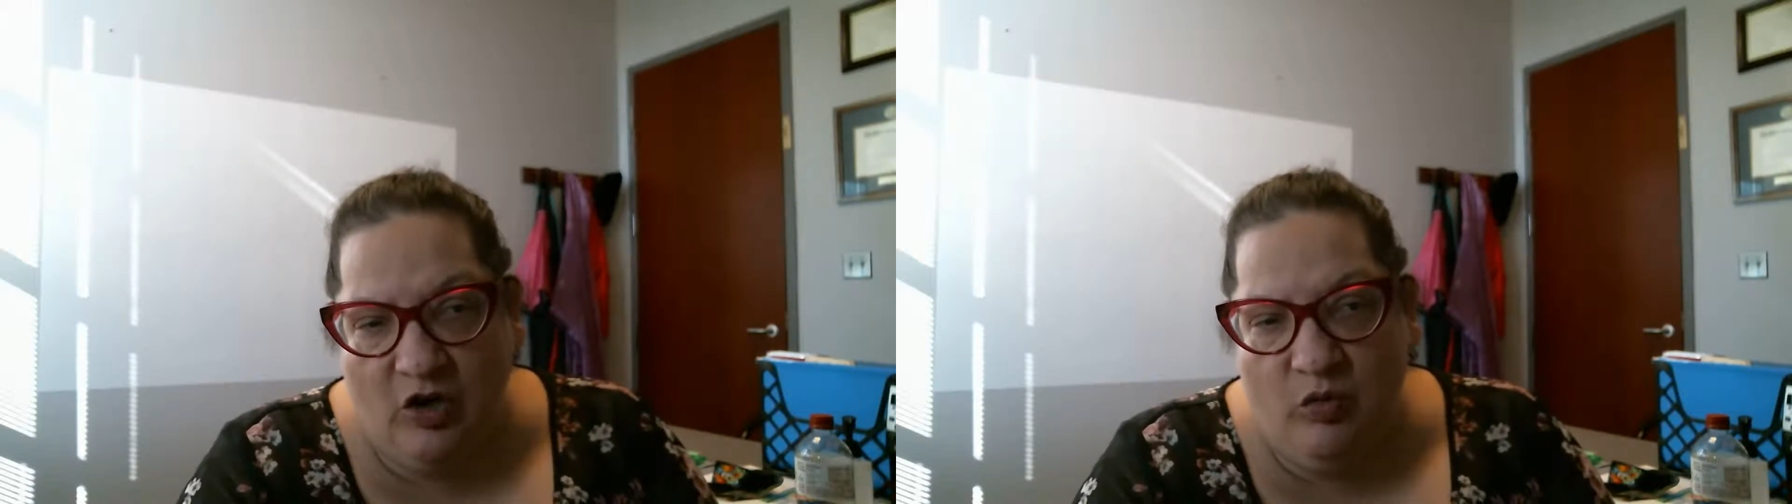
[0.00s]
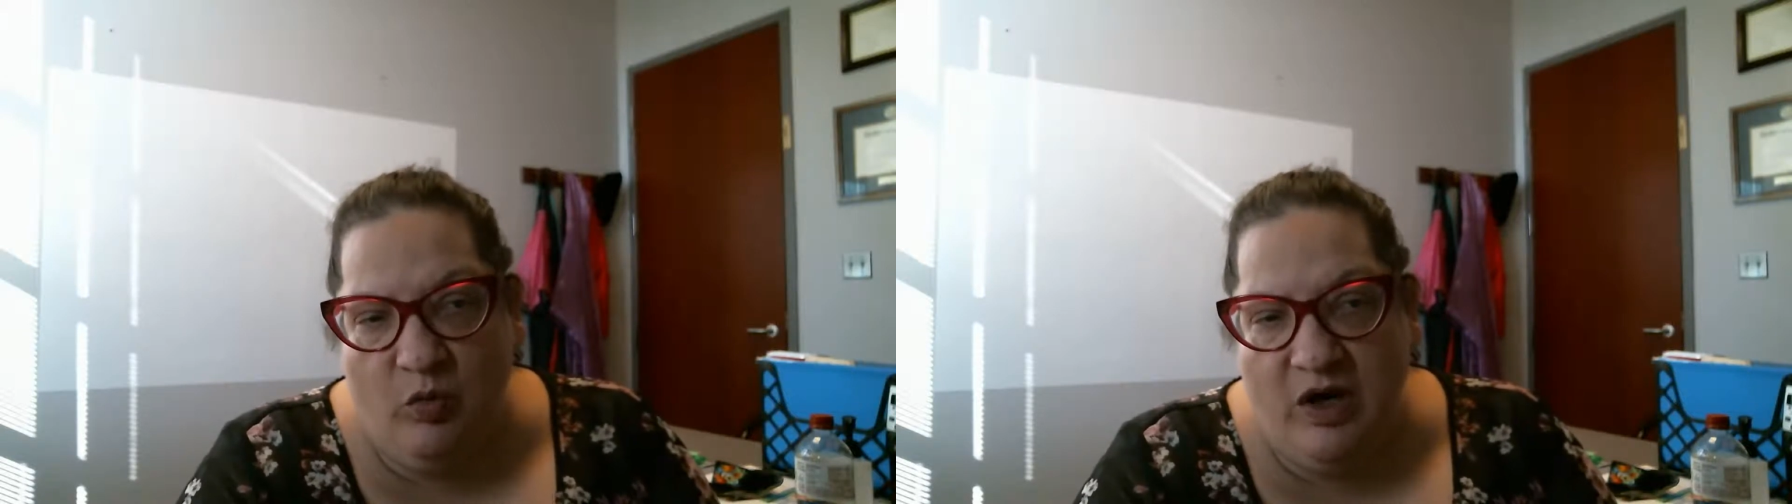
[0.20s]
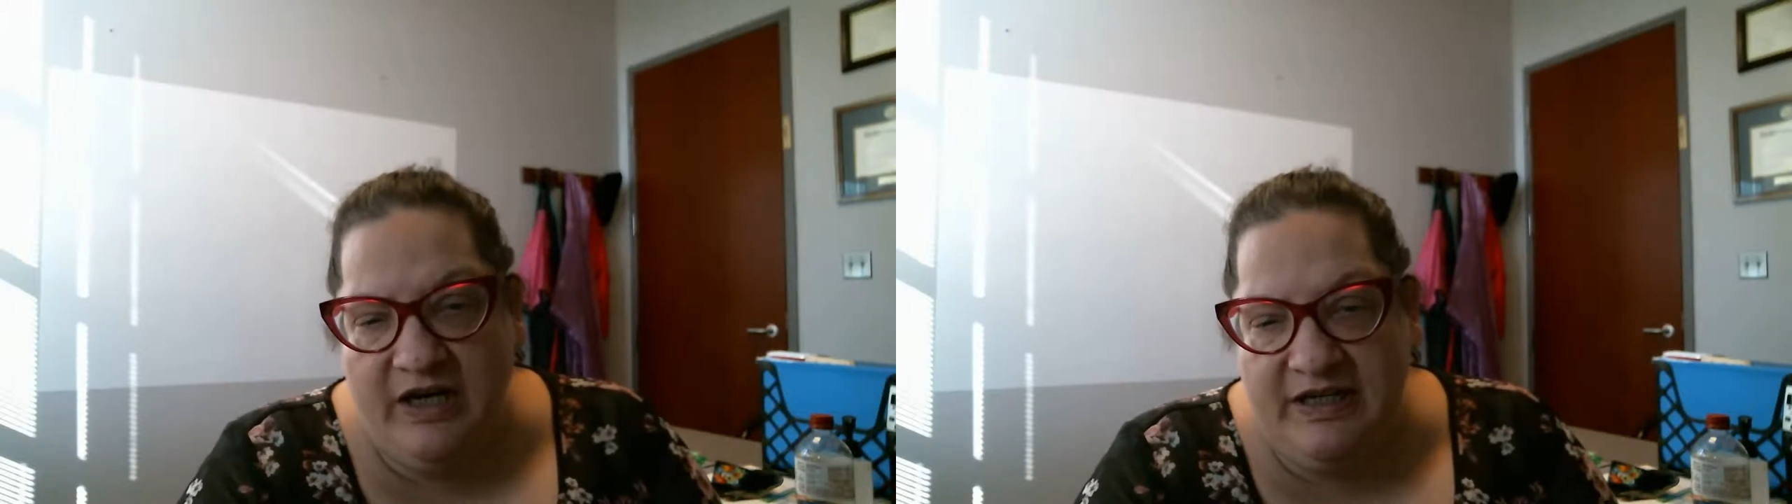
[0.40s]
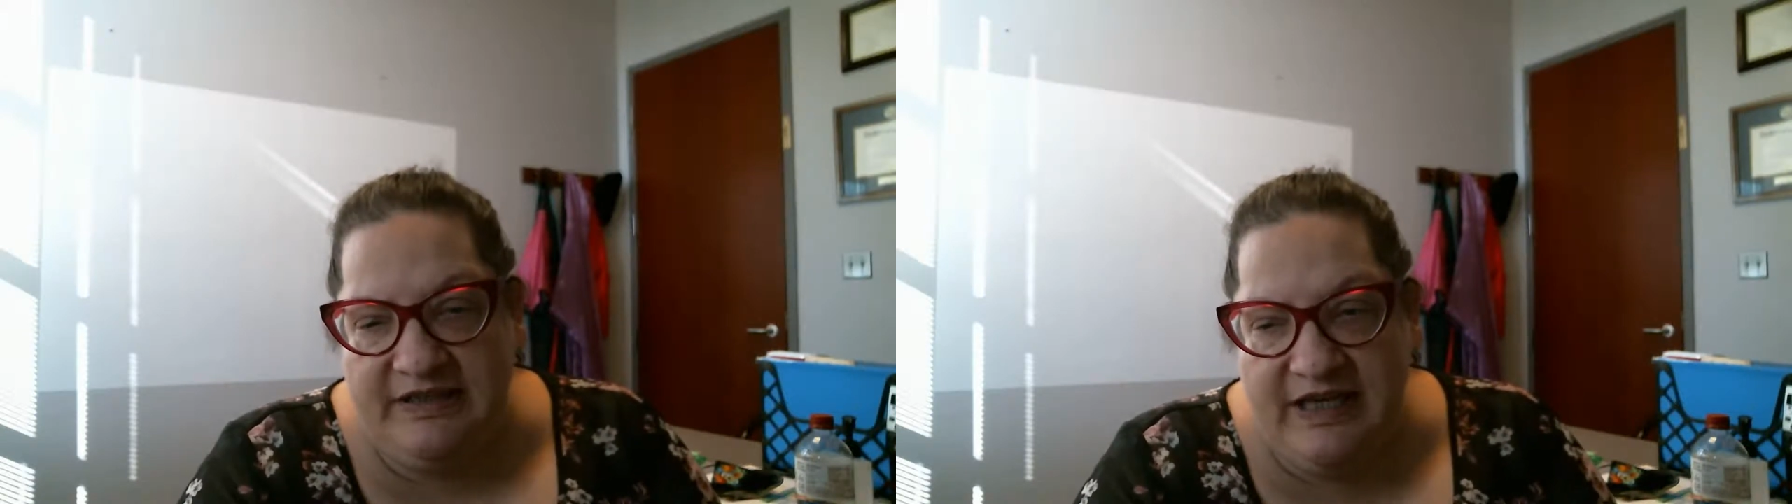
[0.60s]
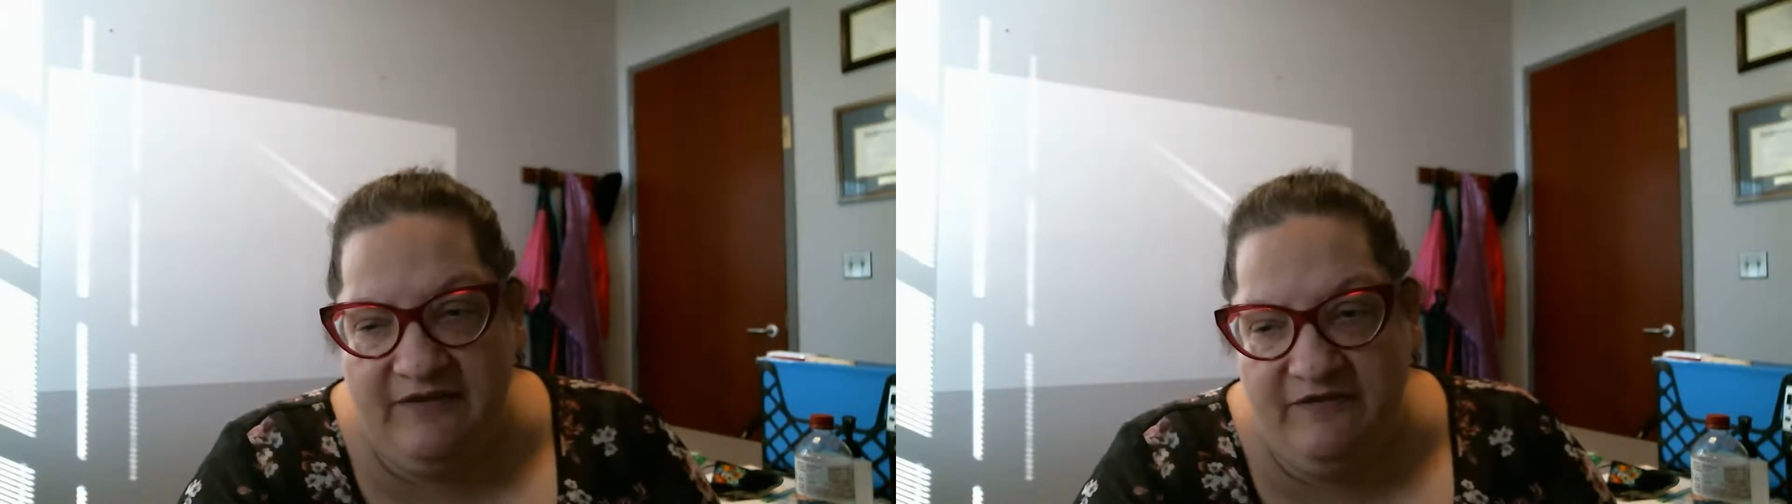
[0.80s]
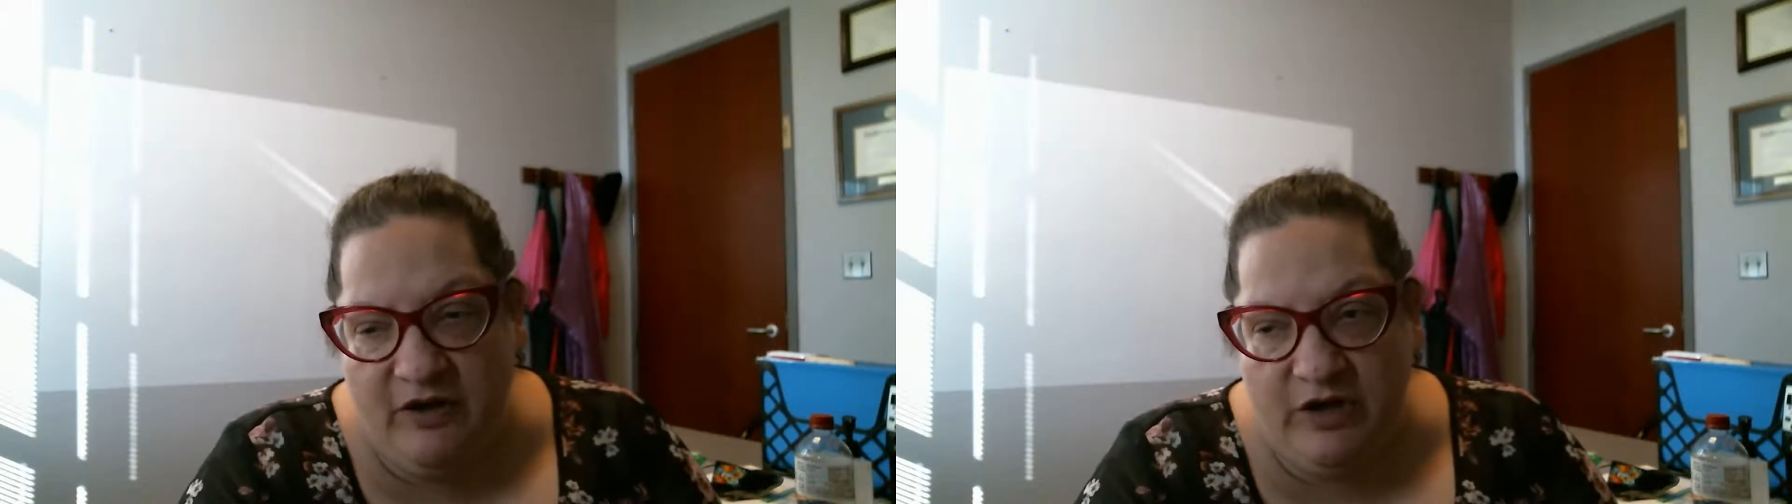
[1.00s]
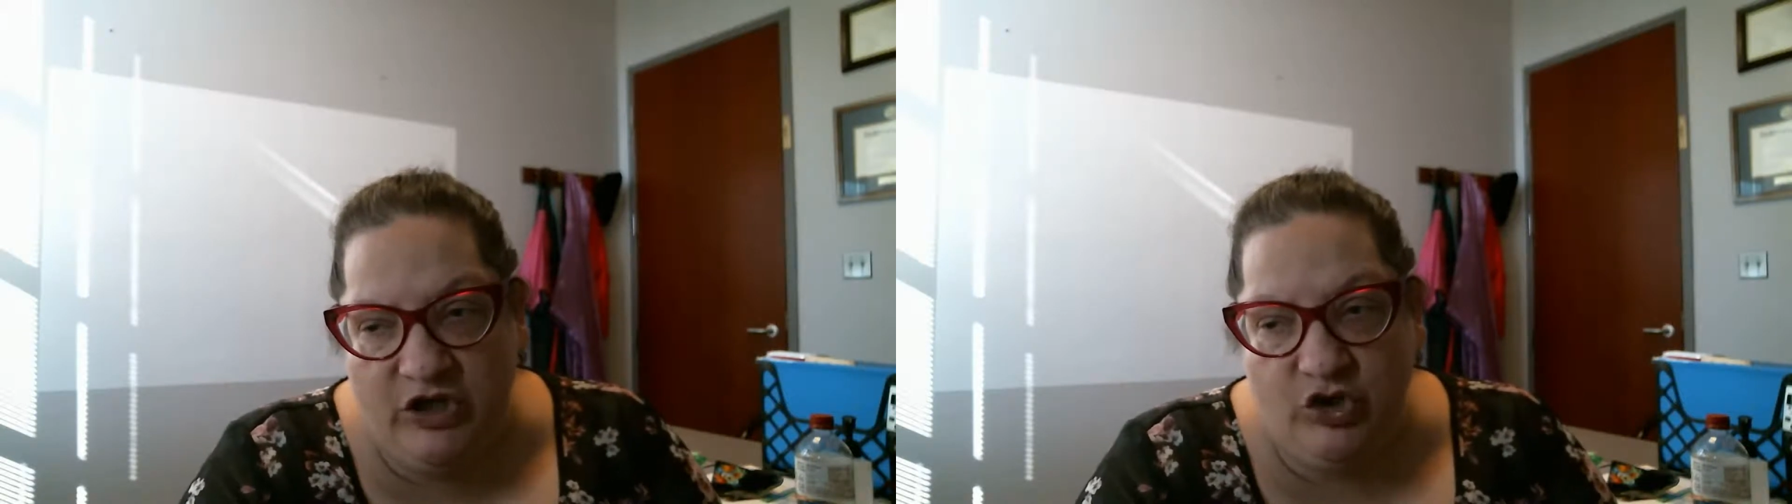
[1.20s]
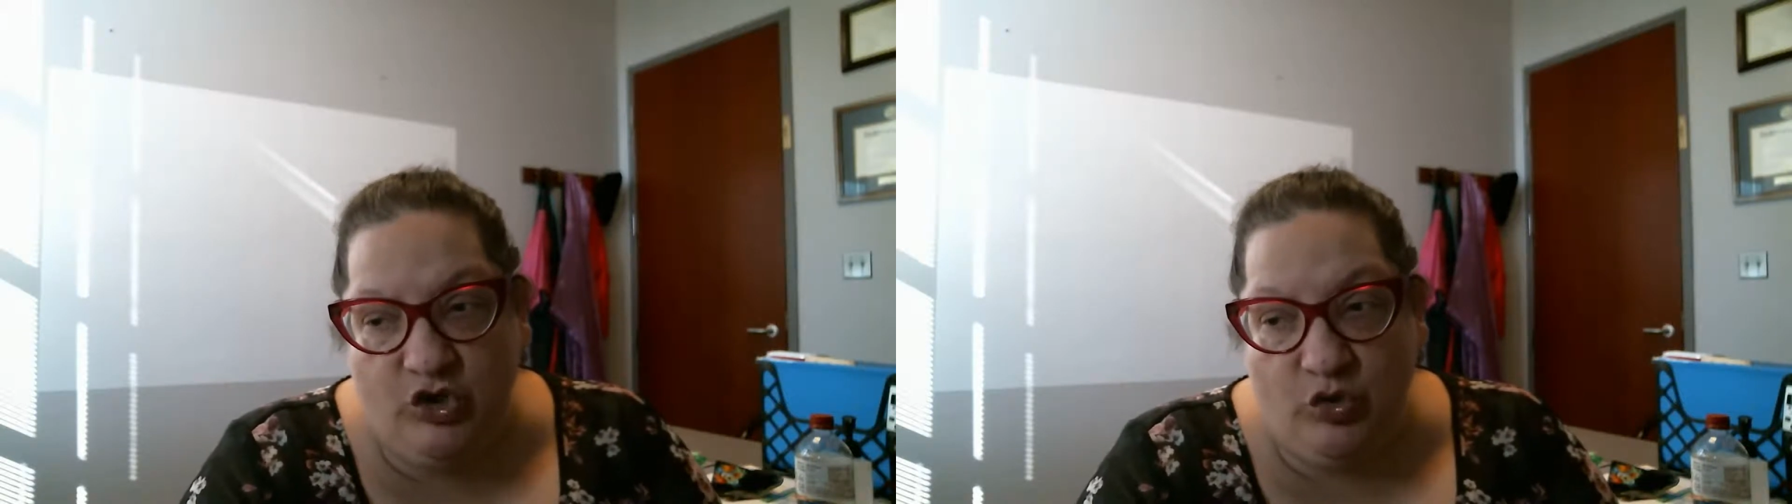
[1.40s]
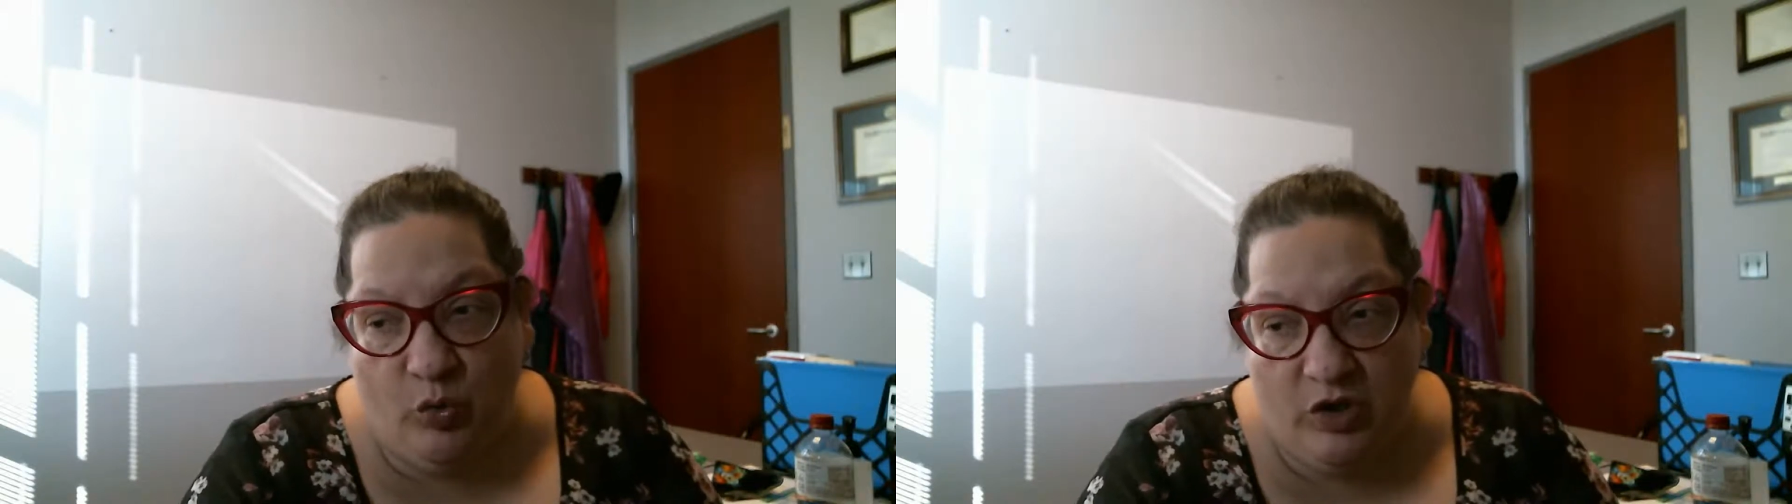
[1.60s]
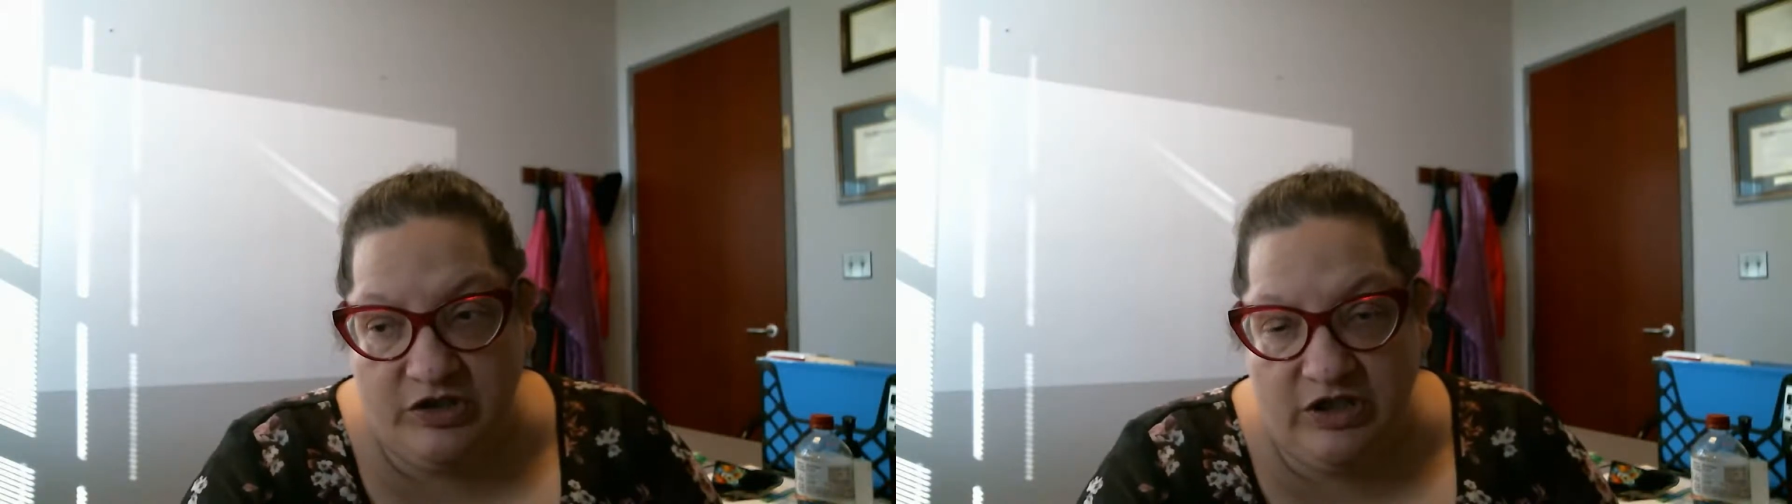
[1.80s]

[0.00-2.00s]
One is a very short